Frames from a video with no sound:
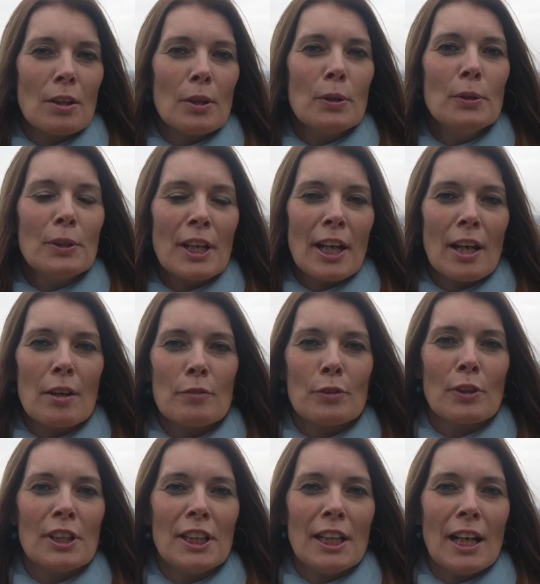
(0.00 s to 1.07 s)
or who care
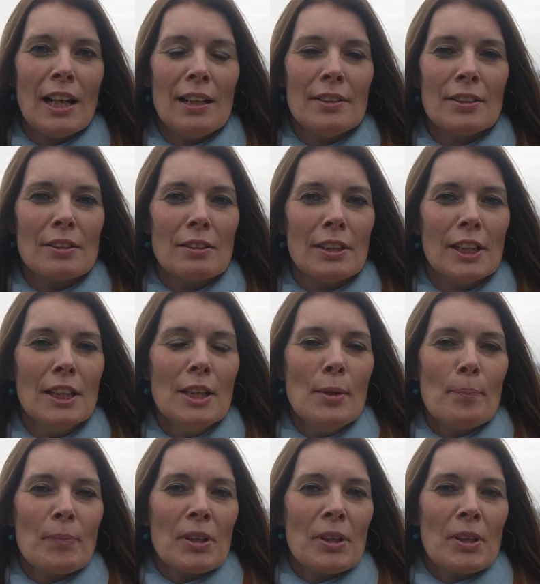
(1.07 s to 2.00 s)
for the elderly.